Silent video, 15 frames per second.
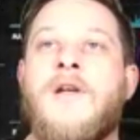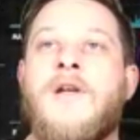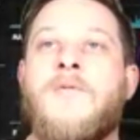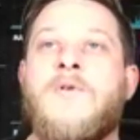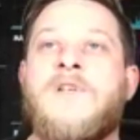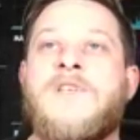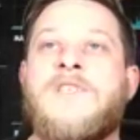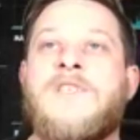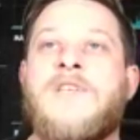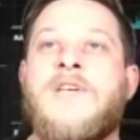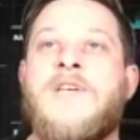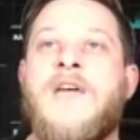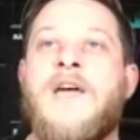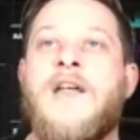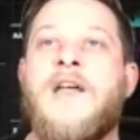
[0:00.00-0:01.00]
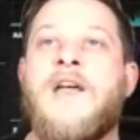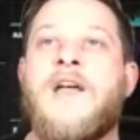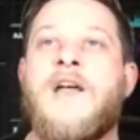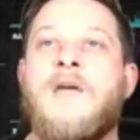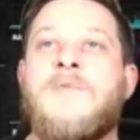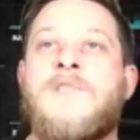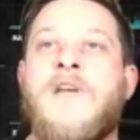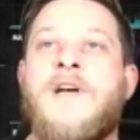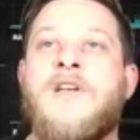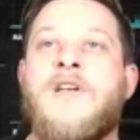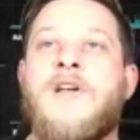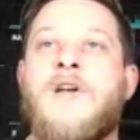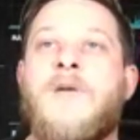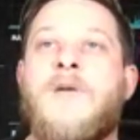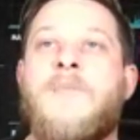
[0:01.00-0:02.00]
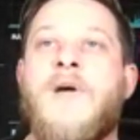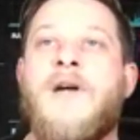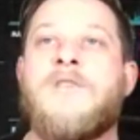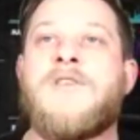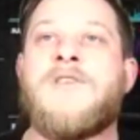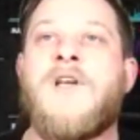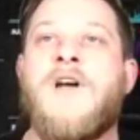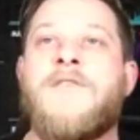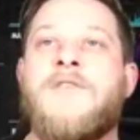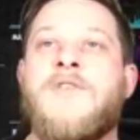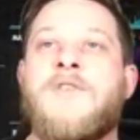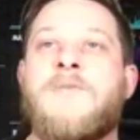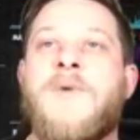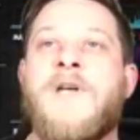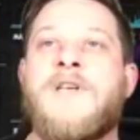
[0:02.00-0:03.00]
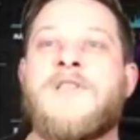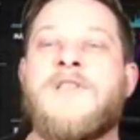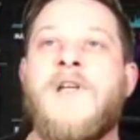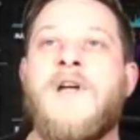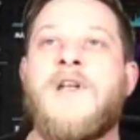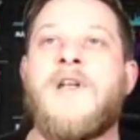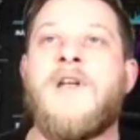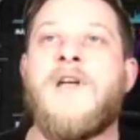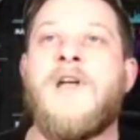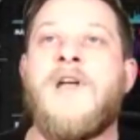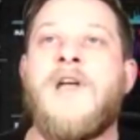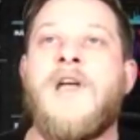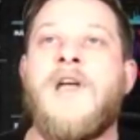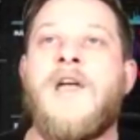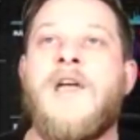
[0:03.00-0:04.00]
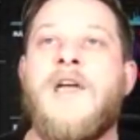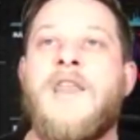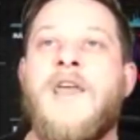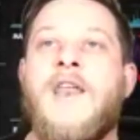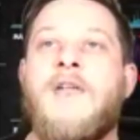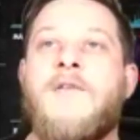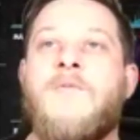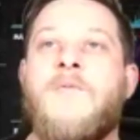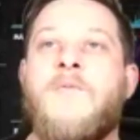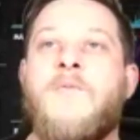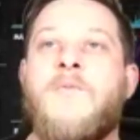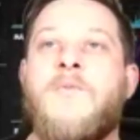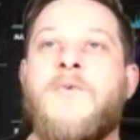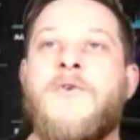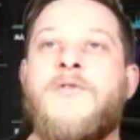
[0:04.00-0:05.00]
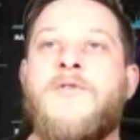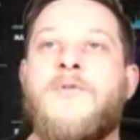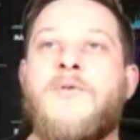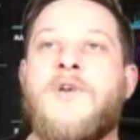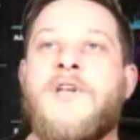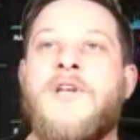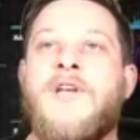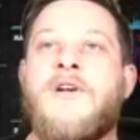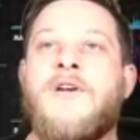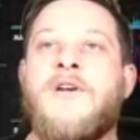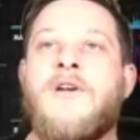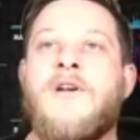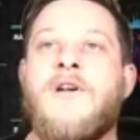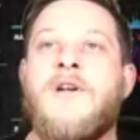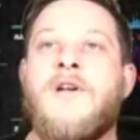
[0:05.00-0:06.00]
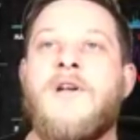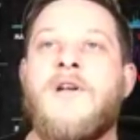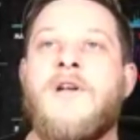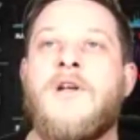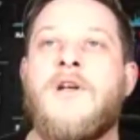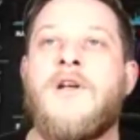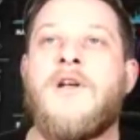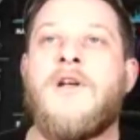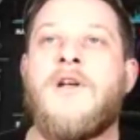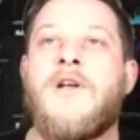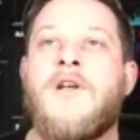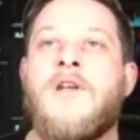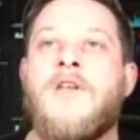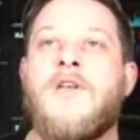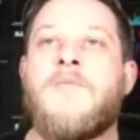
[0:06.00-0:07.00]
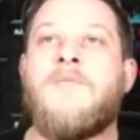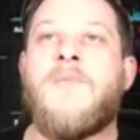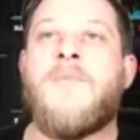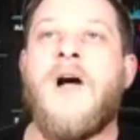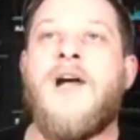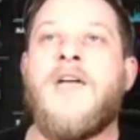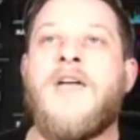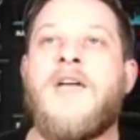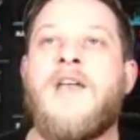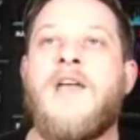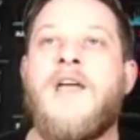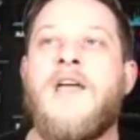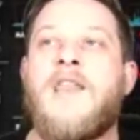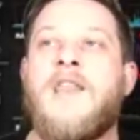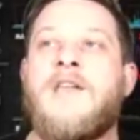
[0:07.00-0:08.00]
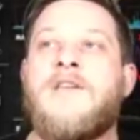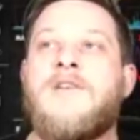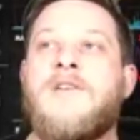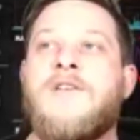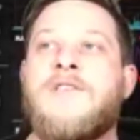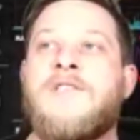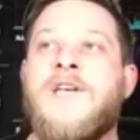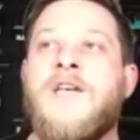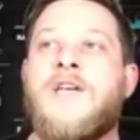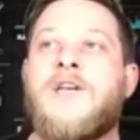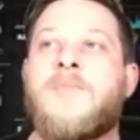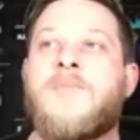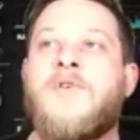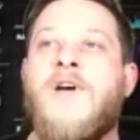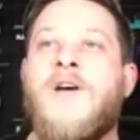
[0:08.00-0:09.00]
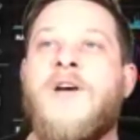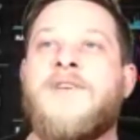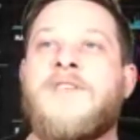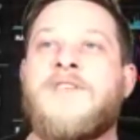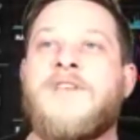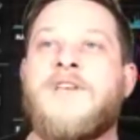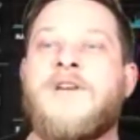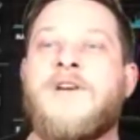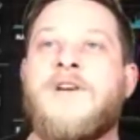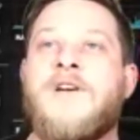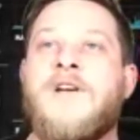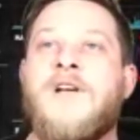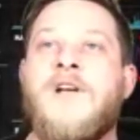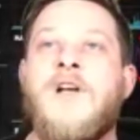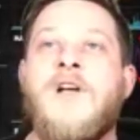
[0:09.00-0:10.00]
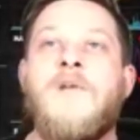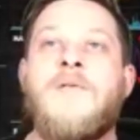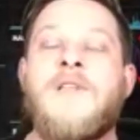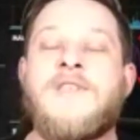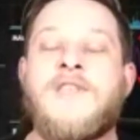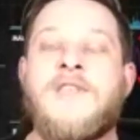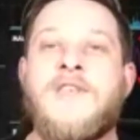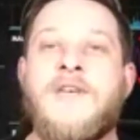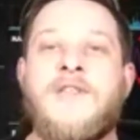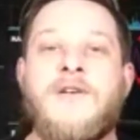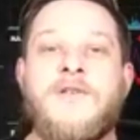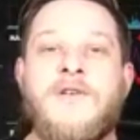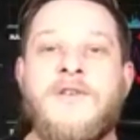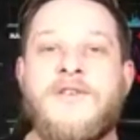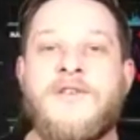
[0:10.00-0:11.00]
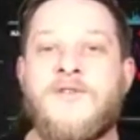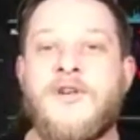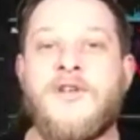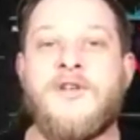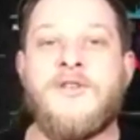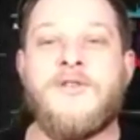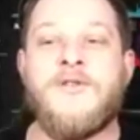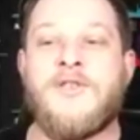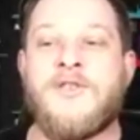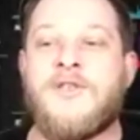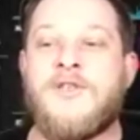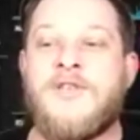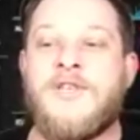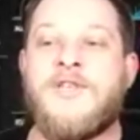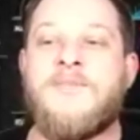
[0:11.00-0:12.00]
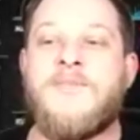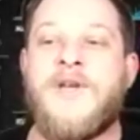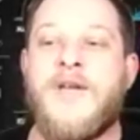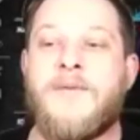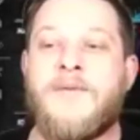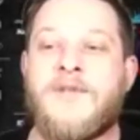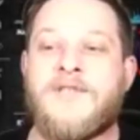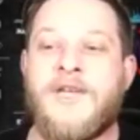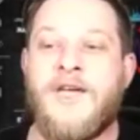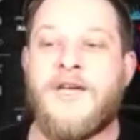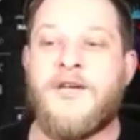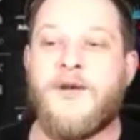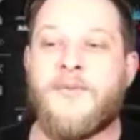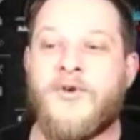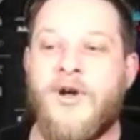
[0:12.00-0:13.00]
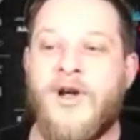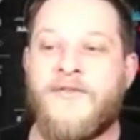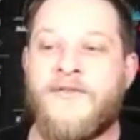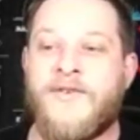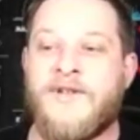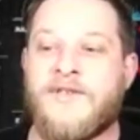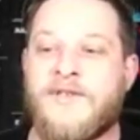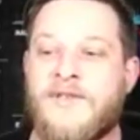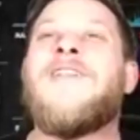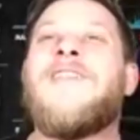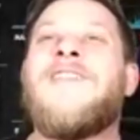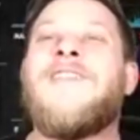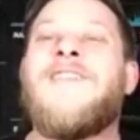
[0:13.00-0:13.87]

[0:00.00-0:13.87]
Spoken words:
And we're going to see that it comes down here, it bounces off this baseline, and then boof, we're here. You can buy in, and then you can take your profits here. That's the thing though, is if you're going to do this, you need to be able to take your profits.